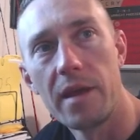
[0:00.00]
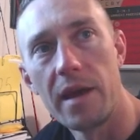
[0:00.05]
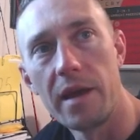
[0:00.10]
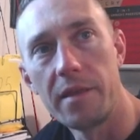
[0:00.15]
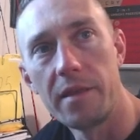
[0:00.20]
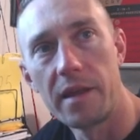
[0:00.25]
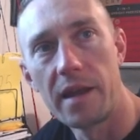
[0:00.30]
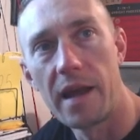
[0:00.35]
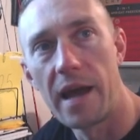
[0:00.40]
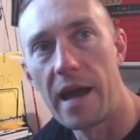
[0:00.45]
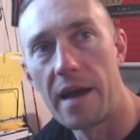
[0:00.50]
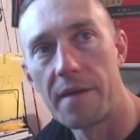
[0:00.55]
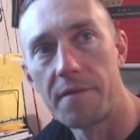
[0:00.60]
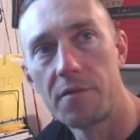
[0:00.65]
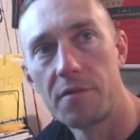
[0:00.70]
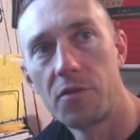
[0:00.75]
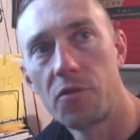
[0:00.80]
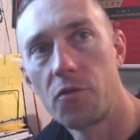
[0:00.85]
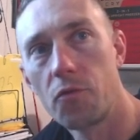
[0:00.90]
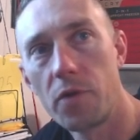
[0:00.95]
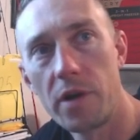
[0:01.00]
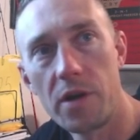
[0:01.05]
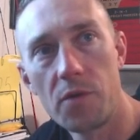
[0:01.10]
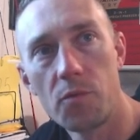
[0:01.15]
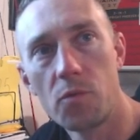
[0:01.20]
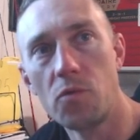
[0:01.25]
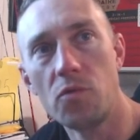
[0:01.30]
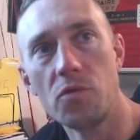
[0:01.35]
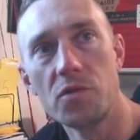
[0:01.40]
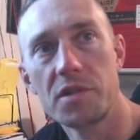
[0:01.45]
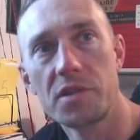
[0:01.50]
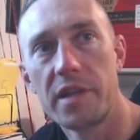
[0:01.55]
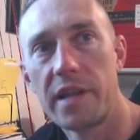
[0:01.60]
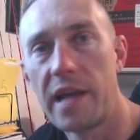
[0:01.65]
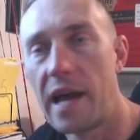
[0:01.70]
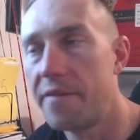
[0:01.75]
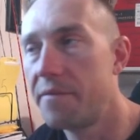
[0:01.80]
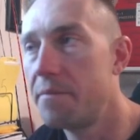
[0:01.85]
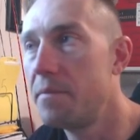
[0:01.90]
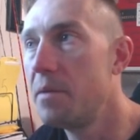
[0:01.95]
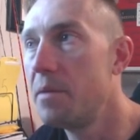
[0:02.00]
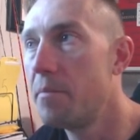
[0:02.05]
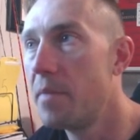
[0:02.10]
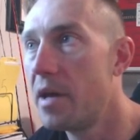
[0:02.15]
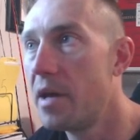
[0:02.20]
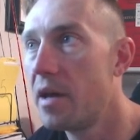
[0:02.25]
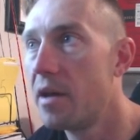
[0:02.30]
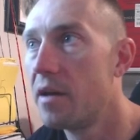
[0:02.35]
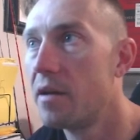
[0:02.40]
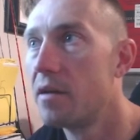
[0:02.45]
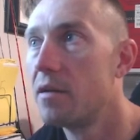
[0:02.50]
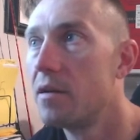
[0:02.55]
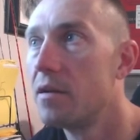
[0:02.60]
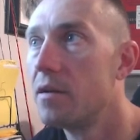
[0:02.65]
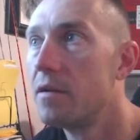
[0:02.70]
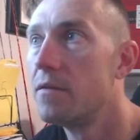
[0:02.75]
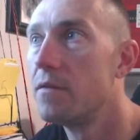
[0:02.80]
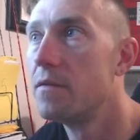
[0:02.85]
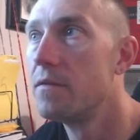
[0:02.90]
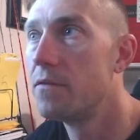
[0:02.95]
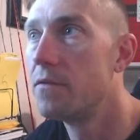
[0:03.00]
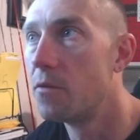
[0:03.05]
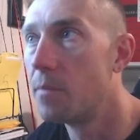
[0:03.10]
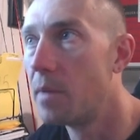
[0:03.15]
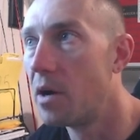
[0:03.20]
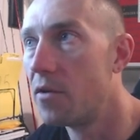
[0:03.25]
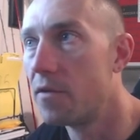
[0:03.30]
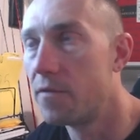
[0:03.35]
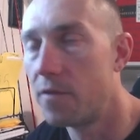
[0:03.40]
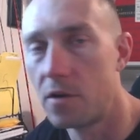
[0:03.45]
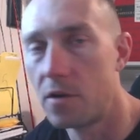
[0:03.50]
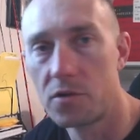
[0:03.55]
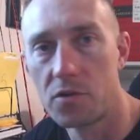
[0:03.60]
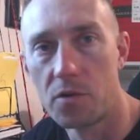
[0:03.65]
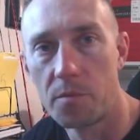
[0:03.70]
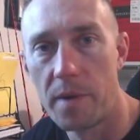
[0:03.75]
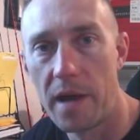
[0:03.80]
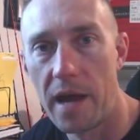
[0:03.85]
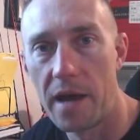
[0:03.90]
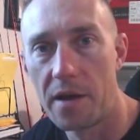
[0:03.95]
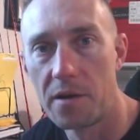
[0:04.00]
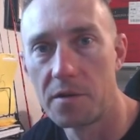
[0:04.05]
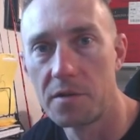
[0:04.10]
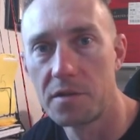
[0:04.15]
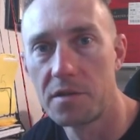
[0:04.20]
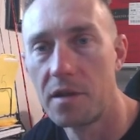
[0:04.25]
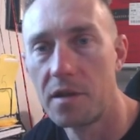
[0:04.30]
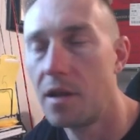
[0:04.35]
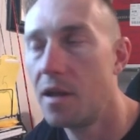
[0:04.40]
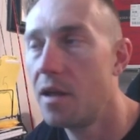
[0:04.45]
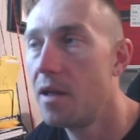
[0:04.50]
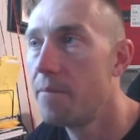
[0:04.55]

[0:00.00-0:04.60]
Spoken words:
and then I have 3 rules that have to be met for my reversal patterns.